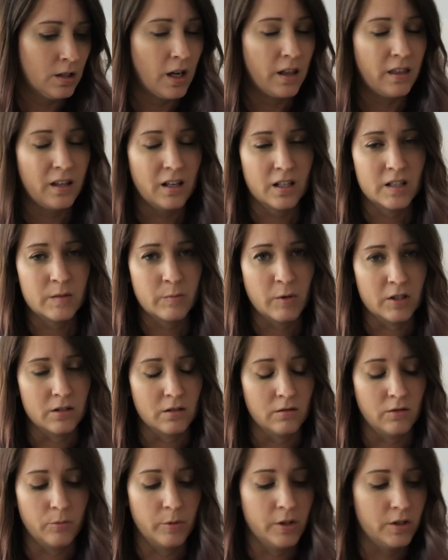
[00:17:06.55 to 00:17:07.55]
I think I spent
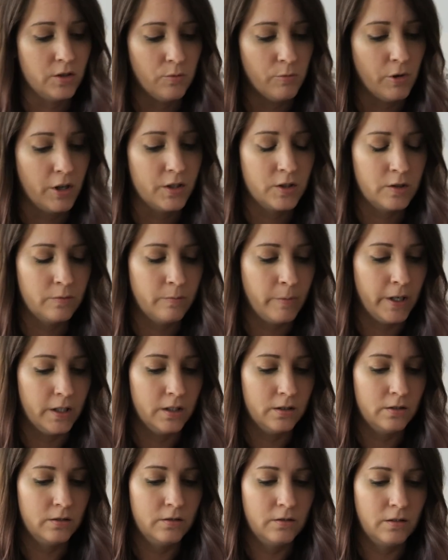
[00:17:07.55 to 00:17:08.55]
a little bit too much,
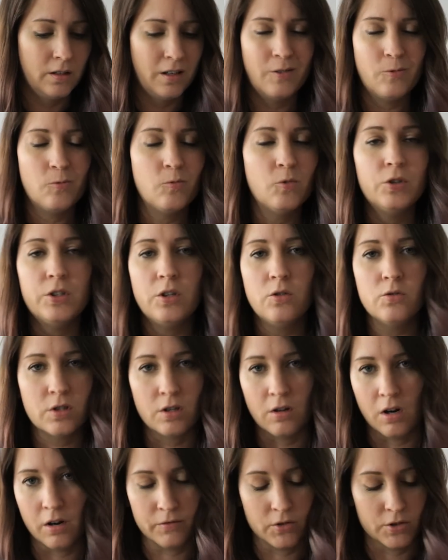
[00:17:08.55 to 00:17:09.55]
but we'll use
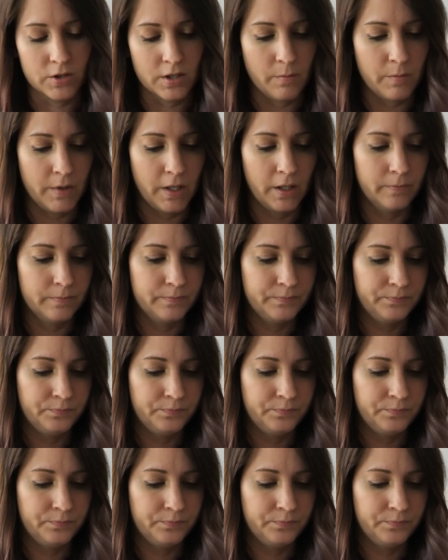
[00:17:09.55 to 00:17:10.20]
it all for something.